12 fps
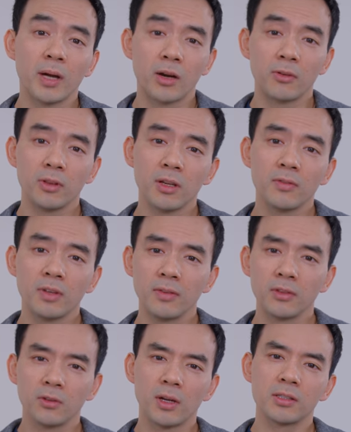battery life,
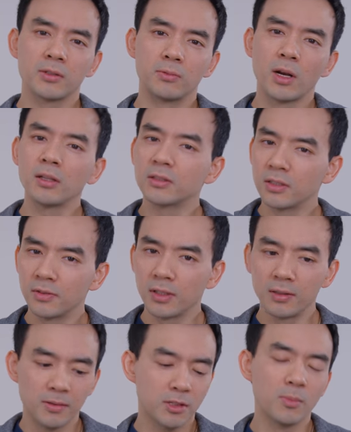even though it has a
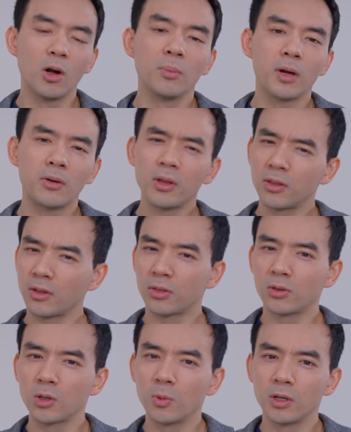relatively small battery, I think
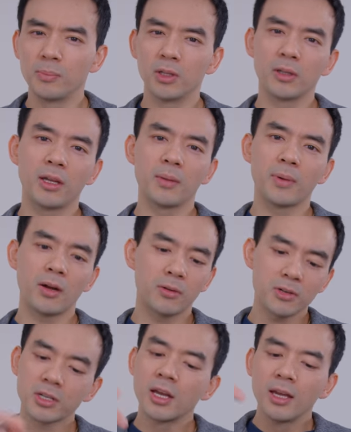31 milliamp
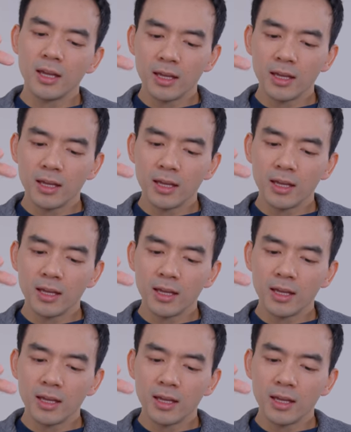hours.